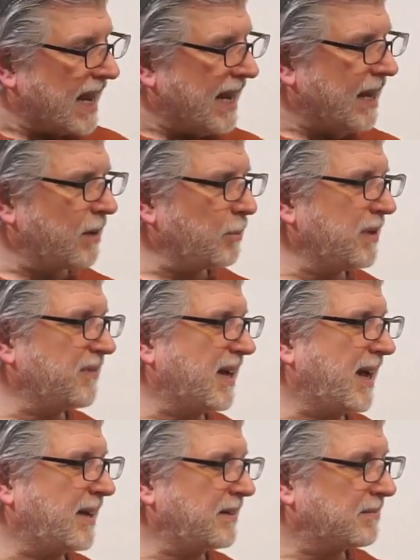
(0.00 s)
and we've
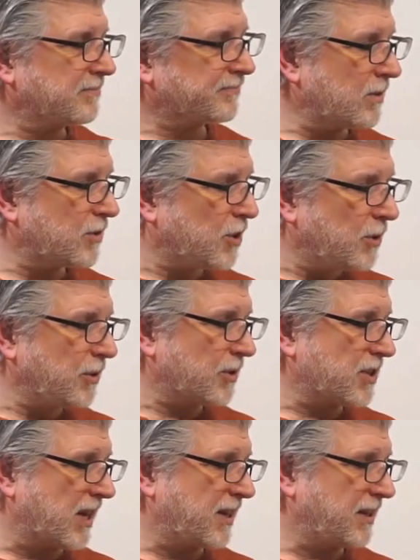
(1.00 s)
got
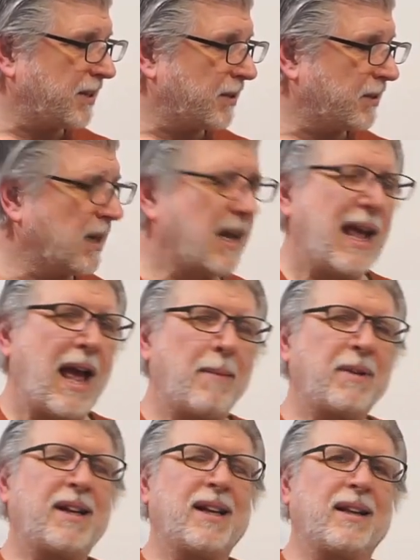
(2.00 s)
tuners on here. I'm
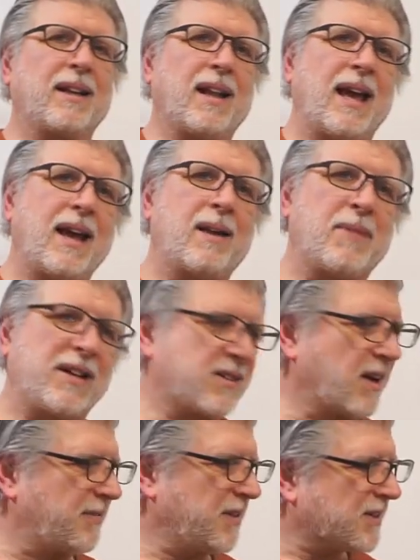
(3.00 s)
gonna get a little ahead of
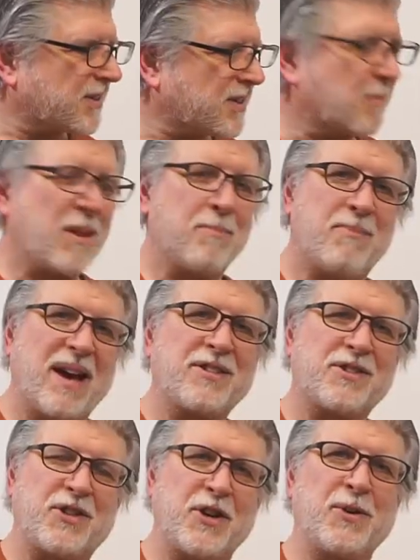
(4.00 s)
myself. These are some of the
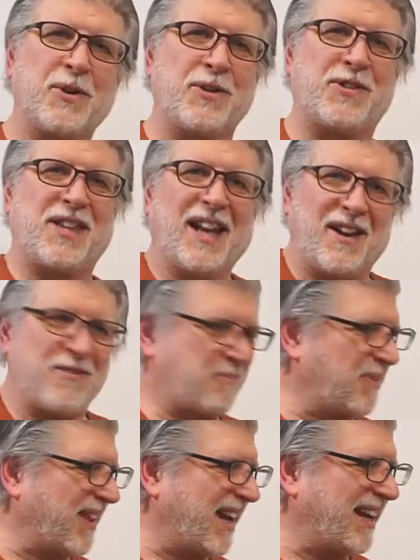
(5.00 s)
best tuners that I've
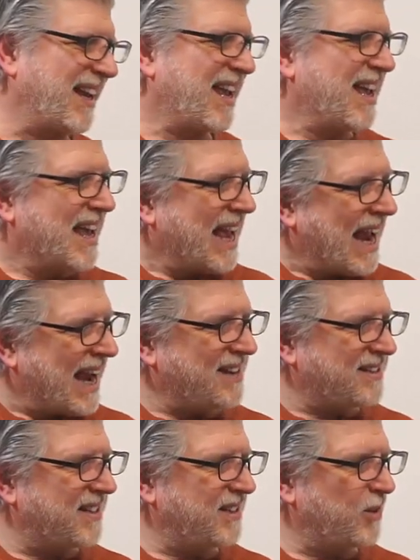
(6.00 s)
played.
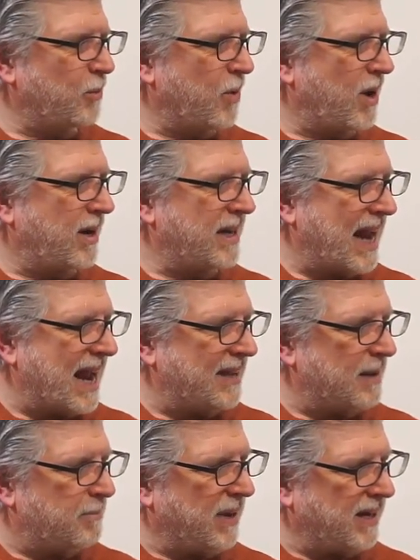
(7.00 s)
18-to-1 on
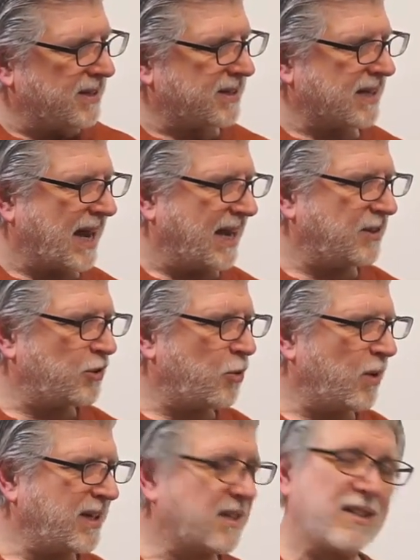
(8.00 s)
the bass side,
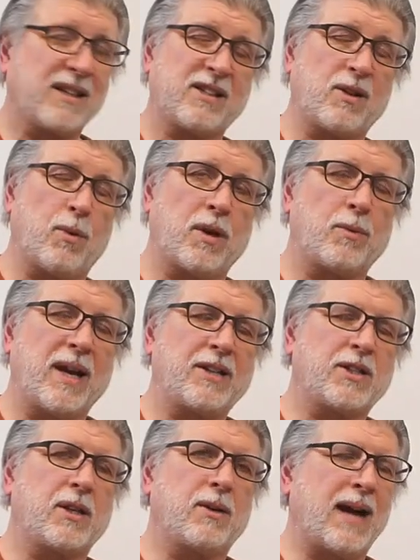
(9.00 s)
26-to-1
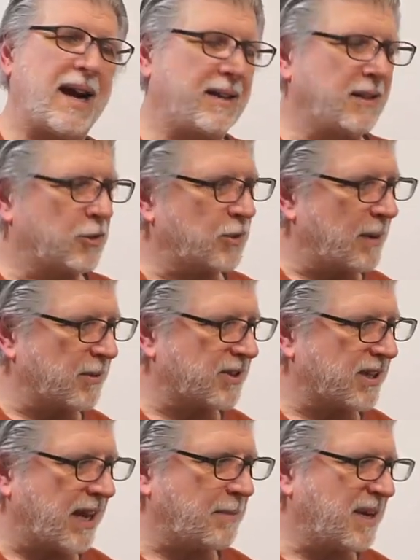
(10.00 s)
ratio on the treble
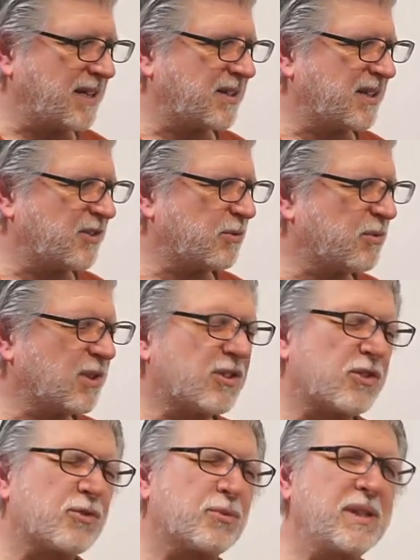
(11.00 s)
side makes these
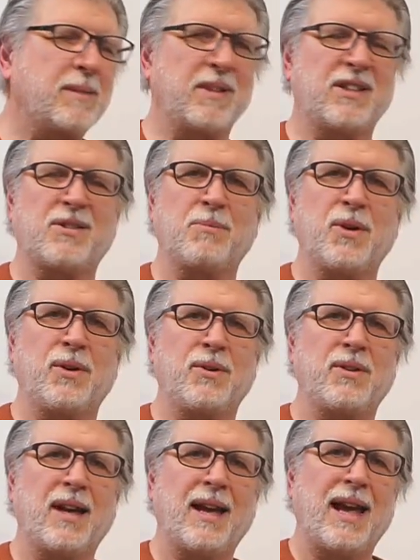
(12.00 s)
extremely
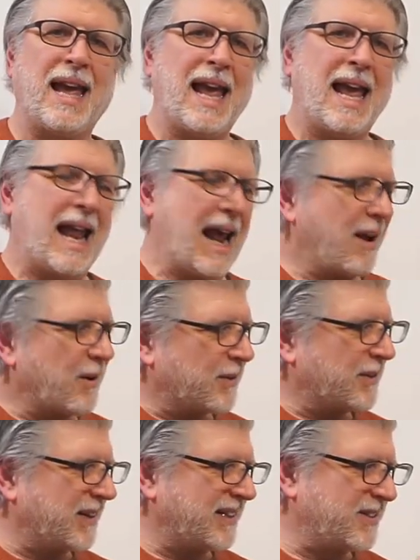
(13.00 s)
smooth. And I don't know
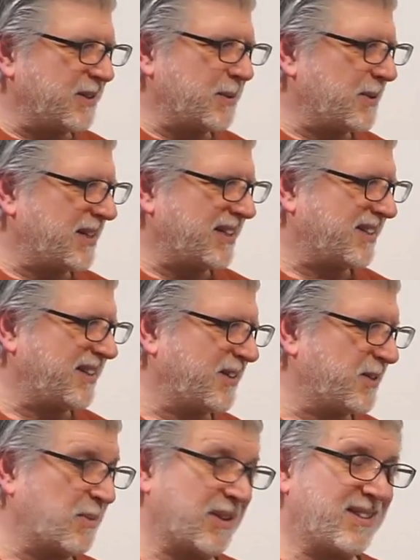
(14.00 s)
what they do to these
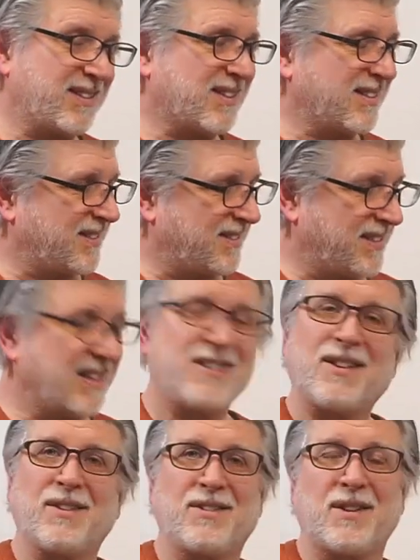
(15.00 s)
gears, but these
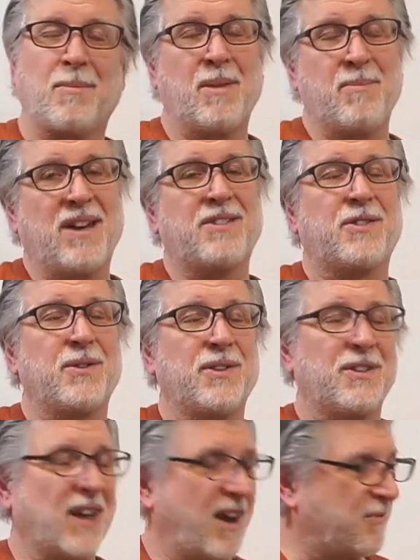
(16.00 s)
are some of the best
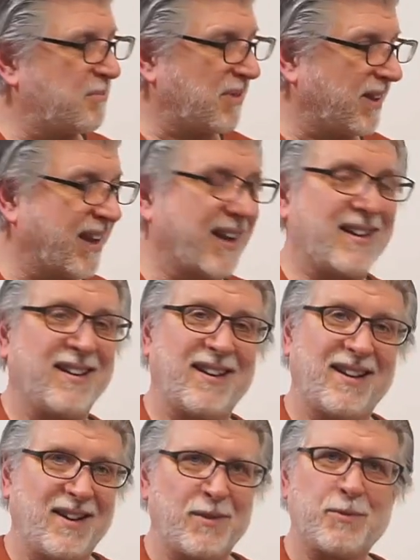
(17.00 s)
tuners I've played.
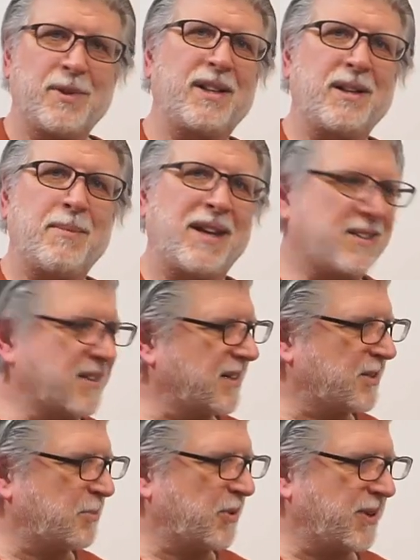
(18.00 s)
Really makes the
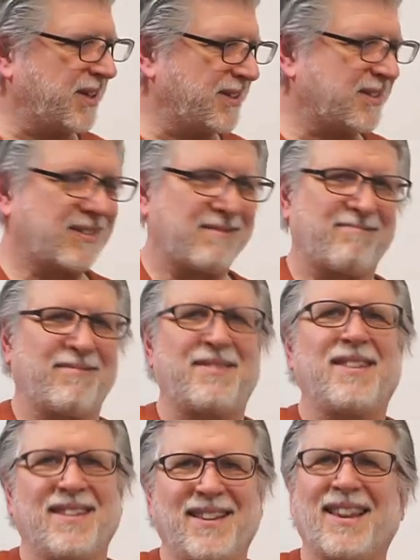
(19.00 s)
experience
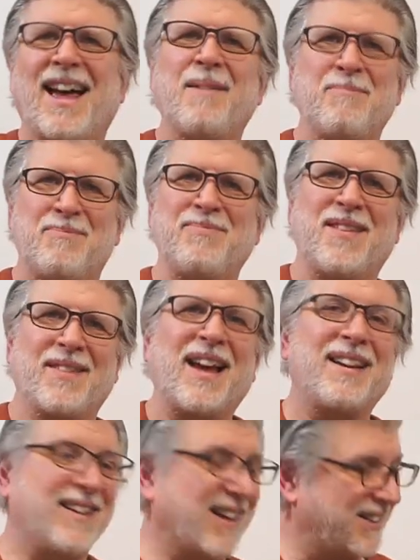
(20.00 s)
a
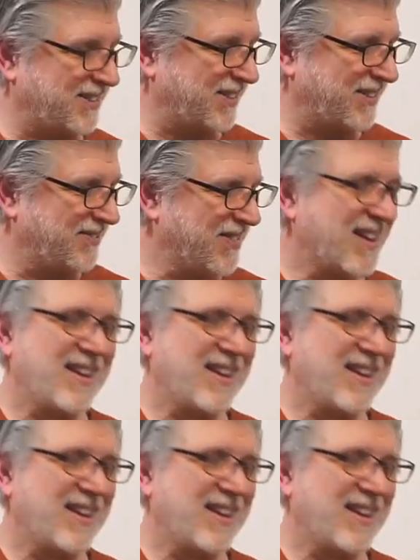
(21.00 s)
lot nicer.